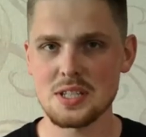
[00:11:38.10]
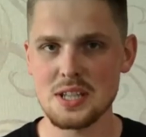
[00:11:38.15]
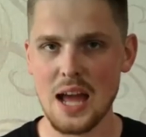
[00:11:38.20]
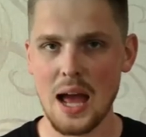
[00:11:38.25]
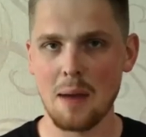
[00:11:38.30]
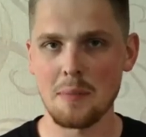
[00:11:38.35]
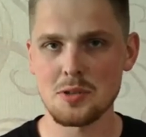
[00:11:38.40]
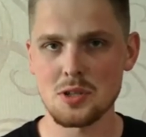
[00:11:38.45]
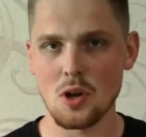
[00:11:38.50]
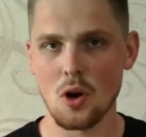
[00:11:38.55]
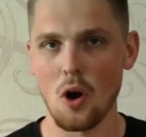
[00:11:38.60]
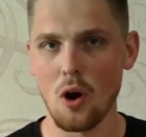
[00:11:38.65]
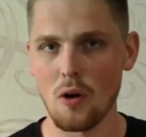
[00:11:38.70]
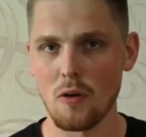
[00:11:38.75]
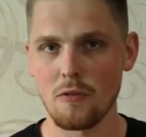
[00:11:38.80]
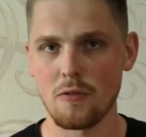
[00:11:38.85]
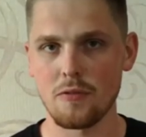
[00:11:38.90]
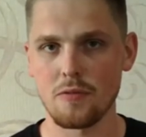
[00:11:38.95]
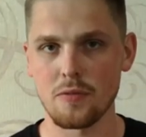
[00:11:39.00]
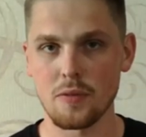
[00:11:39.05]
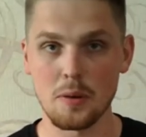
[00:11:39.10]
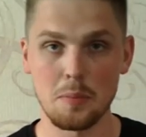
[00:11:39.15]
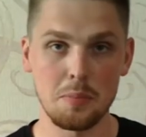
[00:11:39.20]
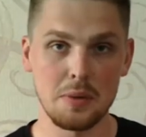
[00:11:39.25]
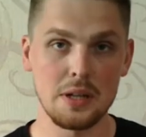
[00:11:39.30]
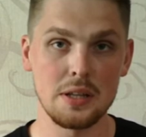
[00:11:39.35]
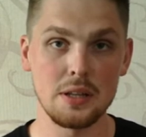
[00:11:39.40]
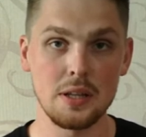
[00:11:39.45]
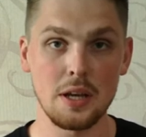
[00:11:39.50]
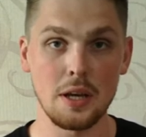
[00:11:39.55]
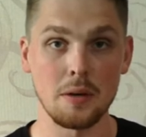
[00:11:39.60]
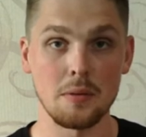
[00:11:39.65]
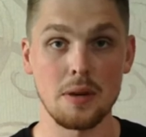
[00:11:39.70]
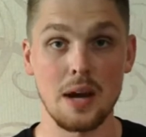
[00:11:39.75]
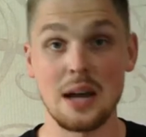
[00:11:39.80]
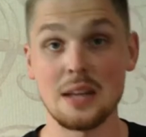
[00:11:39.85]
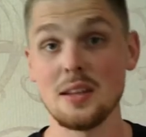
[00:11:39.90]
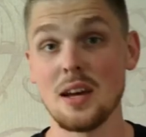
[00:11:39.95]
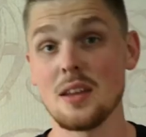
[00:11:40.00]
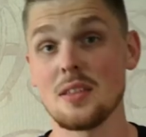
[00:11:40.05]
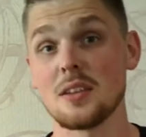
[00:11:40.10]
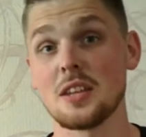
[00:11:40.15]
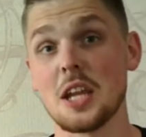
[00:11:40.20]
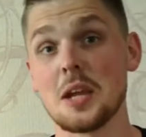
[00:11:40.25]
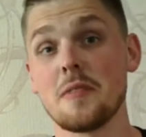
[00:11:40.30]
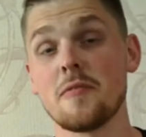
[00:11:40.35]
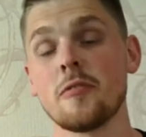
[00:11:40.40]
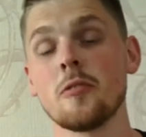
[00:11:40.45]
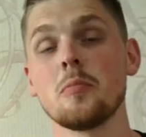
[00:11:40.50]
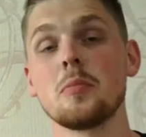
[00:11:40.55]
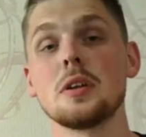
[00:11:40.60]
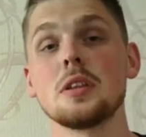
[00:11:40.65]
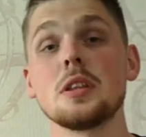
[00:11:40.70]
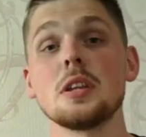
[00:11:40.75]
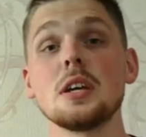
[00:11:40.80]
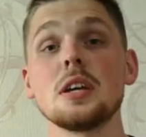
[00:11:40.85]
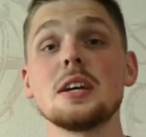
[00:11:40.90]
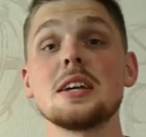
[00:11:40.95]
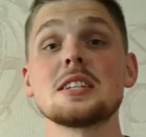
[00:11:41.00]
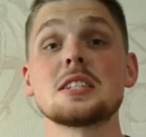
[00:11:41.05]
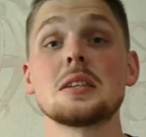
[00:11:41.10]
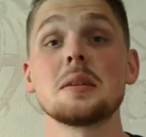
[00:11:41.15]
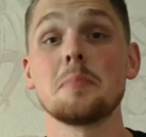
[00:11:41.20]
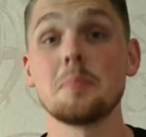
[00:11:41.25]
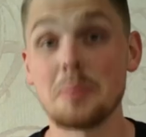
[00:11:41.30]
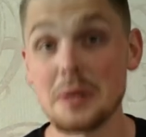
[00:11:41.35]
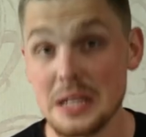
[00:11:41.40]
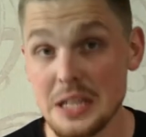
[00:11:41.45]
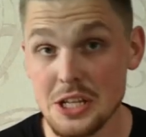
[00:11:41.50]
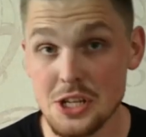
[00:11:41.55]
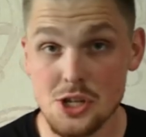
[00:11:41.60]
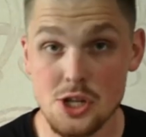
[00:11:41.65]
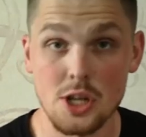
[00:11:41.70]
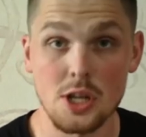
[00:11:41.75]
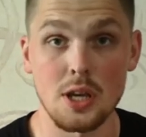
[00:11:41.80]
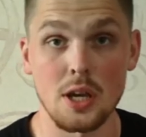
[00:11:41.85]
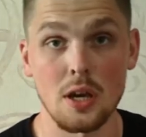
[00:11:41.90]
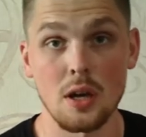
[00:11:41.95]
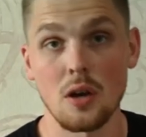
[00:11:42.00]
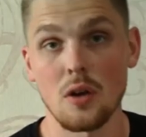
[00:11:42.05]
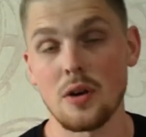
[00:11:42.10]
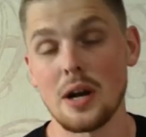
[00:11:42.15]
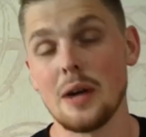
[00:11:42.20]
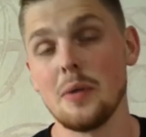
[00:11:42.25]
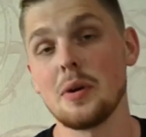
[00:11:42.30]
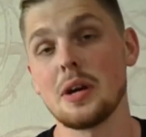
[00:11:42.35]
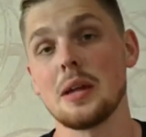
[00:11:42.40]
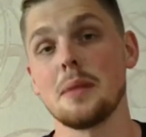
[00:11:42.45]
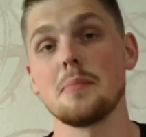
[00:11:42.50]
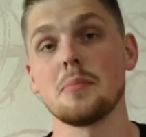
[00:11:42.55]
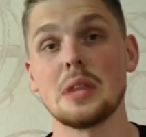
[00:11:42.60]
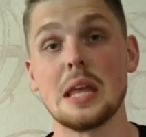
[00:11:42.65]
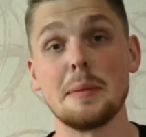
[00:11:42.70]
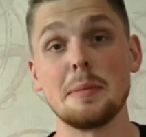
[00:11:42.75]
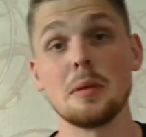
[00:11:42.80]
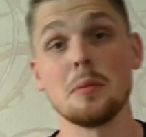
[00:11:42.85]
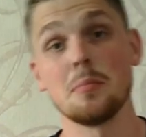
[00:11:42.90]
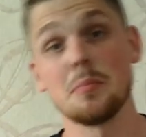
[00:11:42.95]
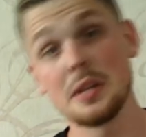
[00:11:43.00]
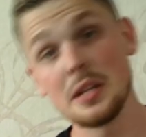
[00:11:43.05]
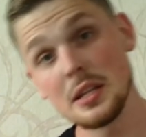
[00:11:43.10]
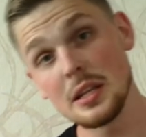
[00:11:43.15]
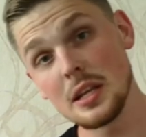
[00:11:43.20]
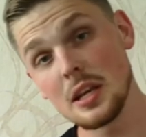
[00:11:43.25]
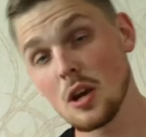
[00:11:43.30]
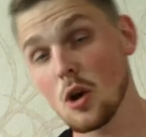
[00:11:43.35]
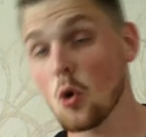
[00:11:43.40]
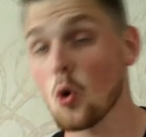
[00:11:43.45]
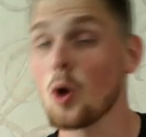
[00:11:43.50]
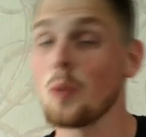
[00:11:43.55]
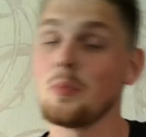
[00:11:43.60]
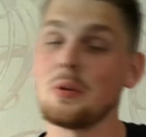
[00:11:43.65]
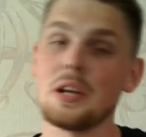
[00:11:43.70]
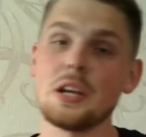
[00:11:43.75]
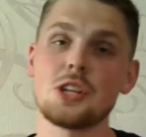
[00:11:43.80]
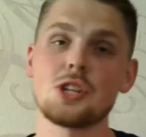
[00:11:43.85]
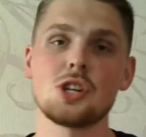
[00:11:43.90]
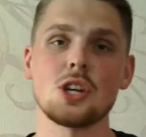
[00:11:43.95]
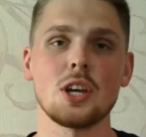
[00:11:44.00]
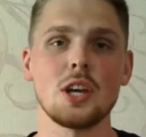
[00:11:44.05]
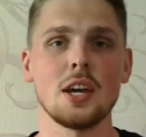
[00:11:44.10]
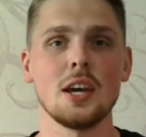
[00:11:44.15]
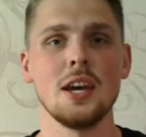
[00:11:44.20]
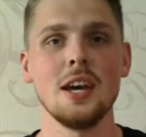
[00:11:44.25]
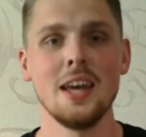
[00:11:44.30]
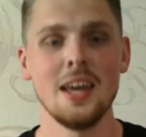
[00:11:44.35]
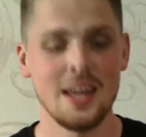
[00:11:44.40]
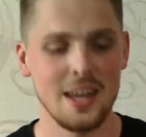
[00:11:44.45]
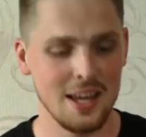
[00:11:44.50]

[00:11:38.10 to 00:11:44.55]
types of blinny. Another name for blinny is blinchiki, right? We can name them blinny or blinchiki.